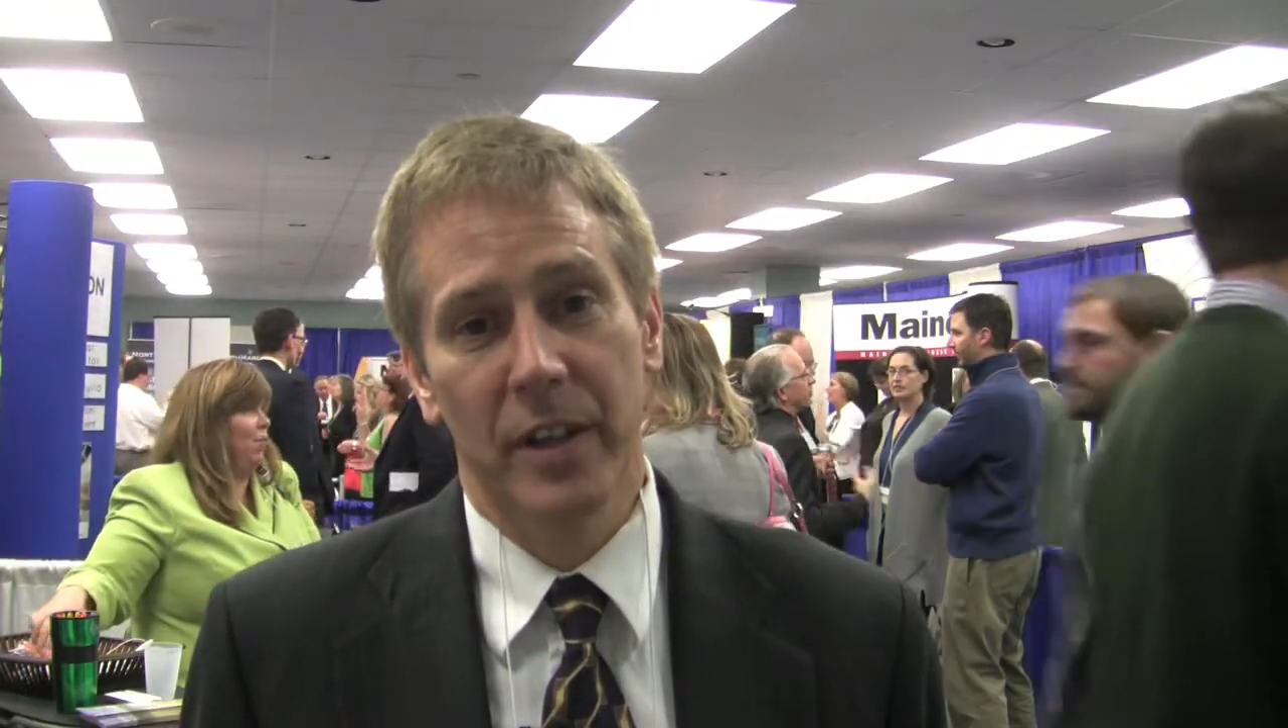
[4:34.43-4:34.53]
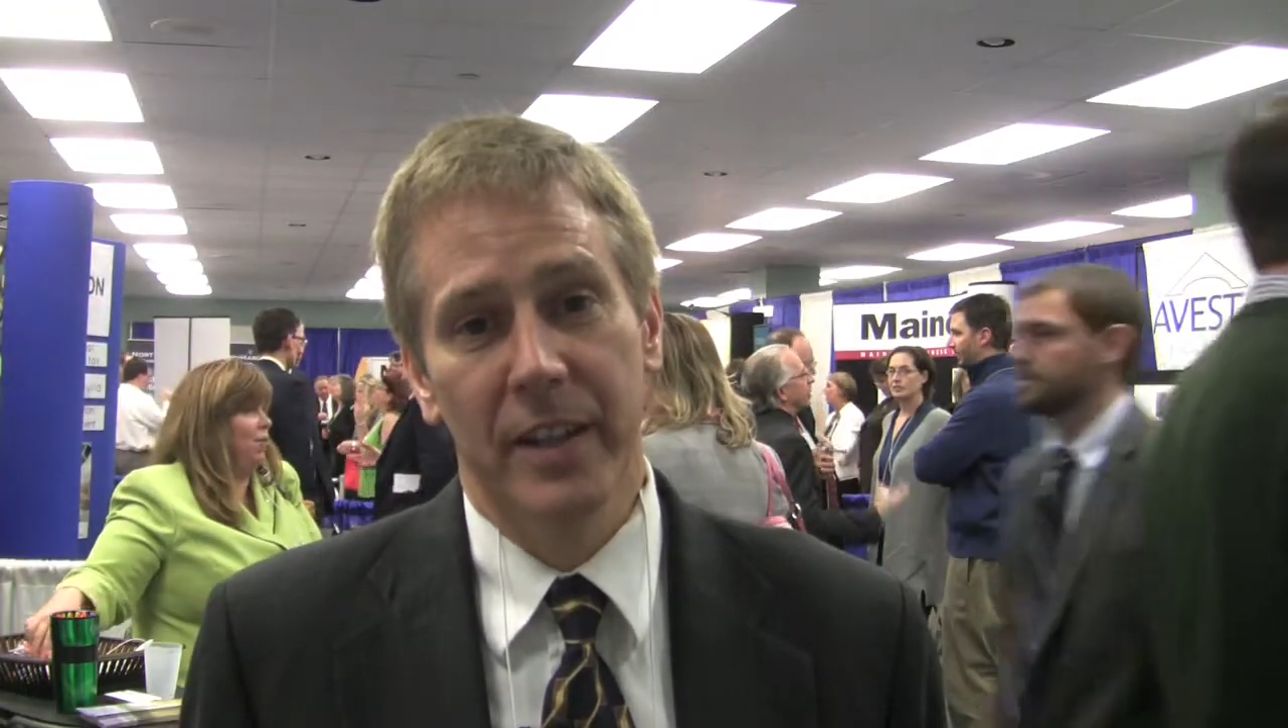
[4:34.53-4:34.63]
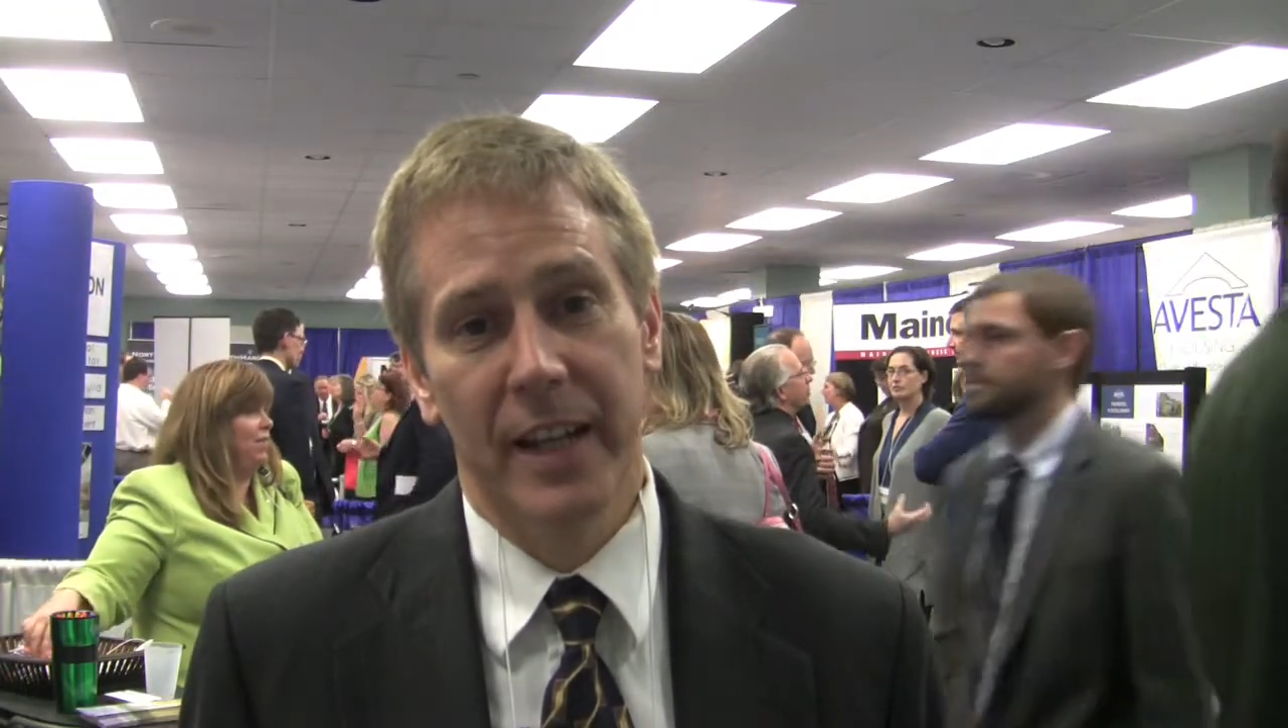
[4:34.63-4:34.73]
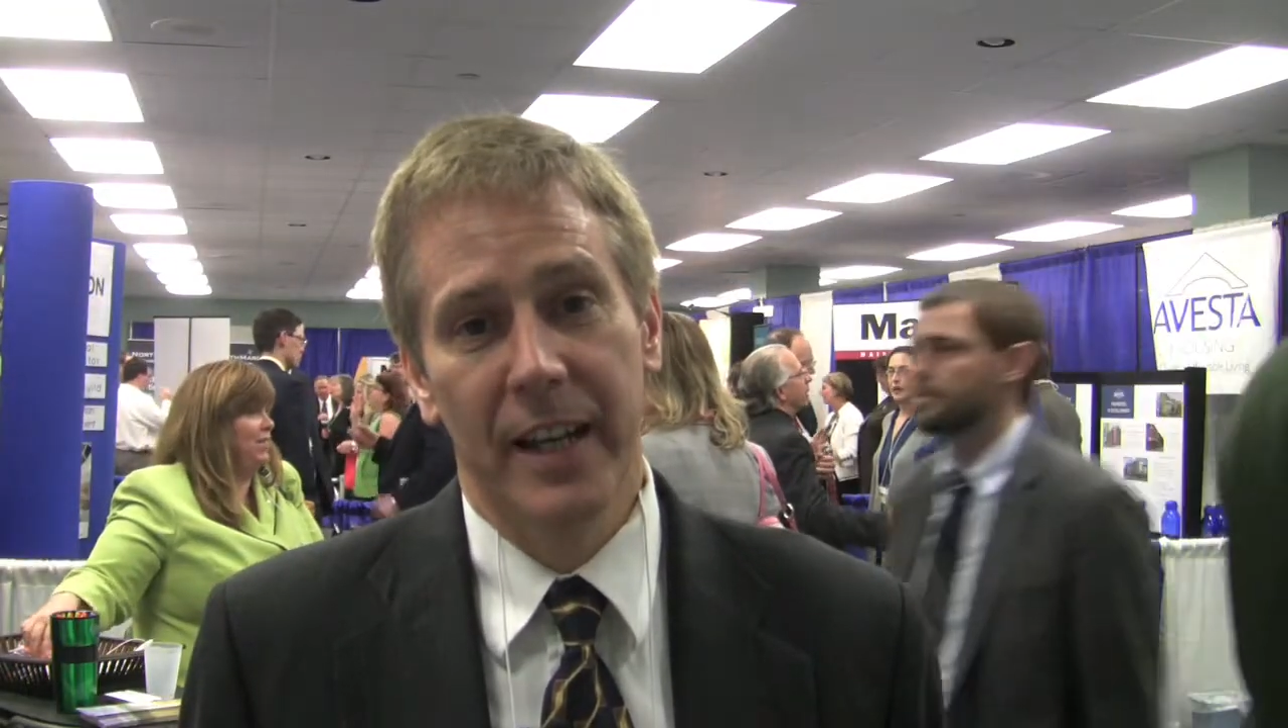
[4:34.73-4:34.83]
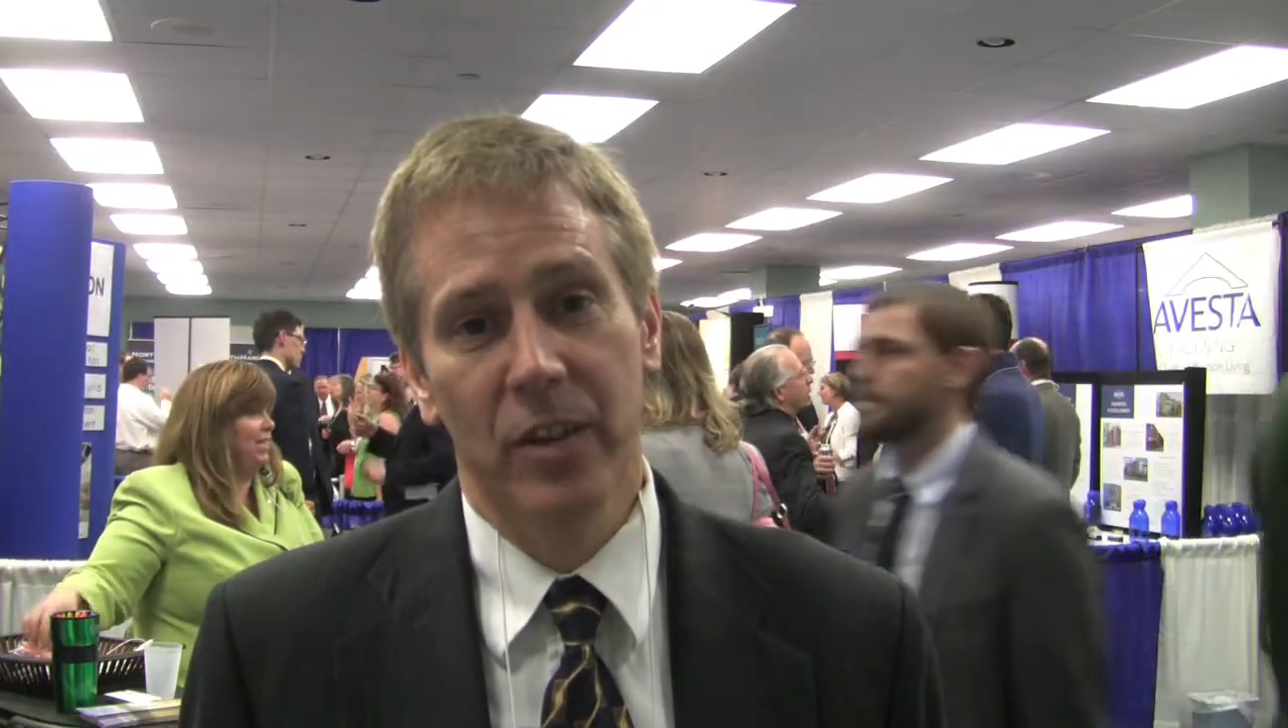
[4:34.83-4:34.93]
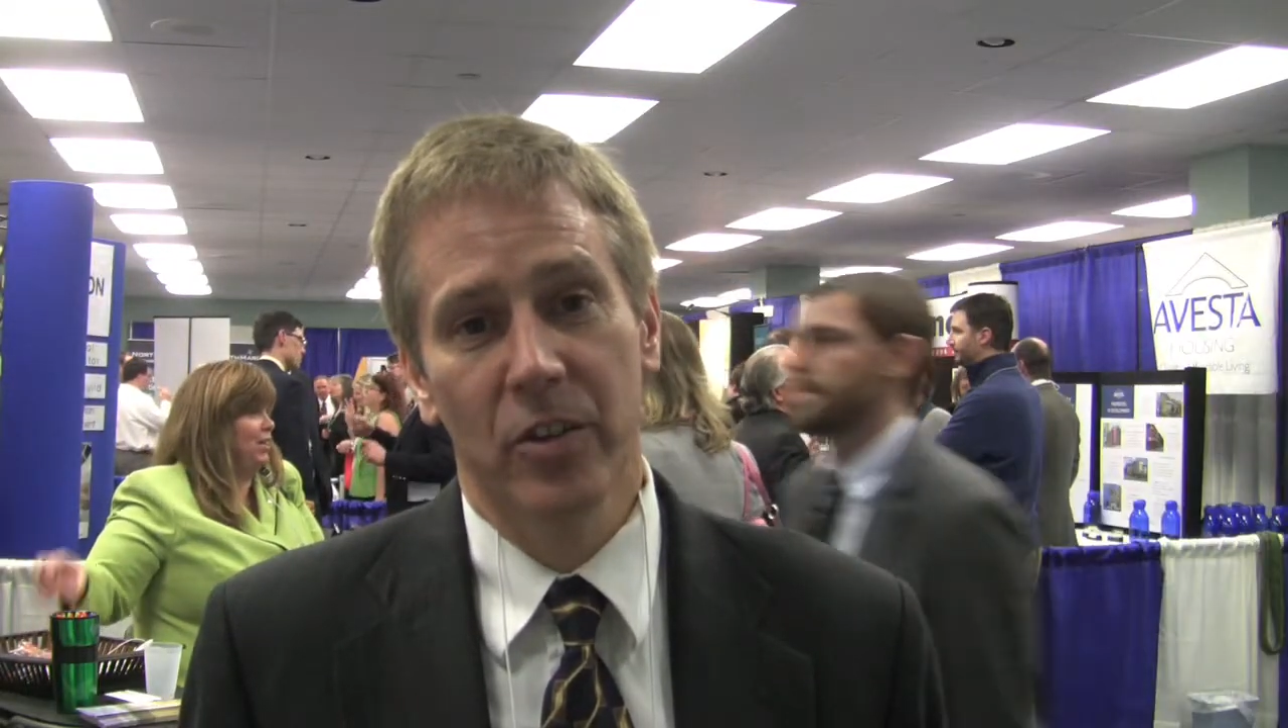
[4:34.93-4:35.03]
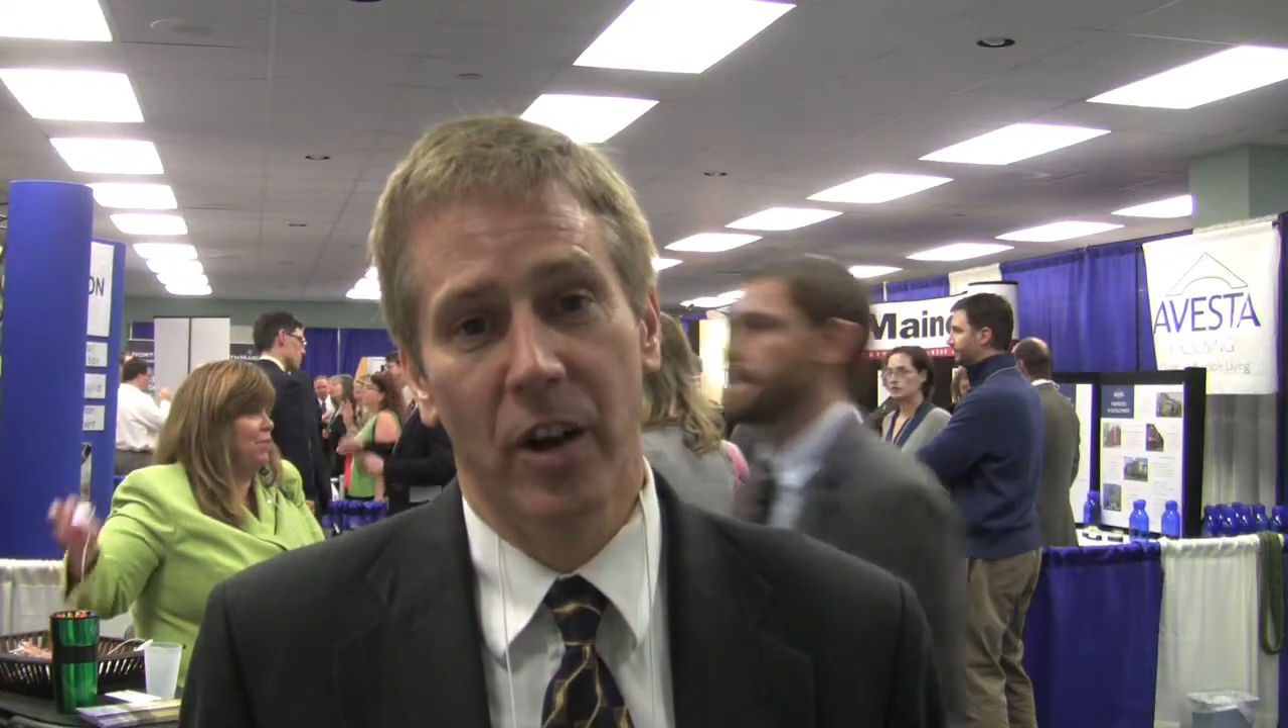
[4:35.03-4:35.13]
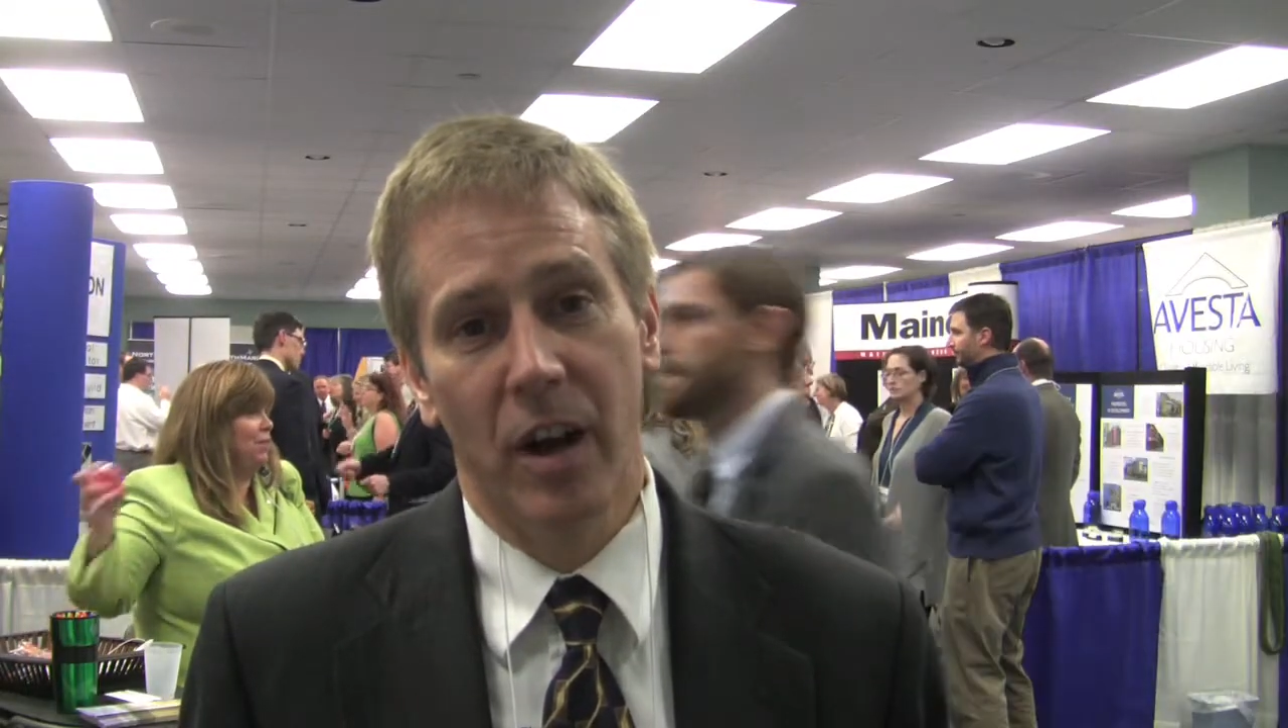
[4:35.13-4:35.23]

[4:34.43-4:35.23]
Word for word: indicators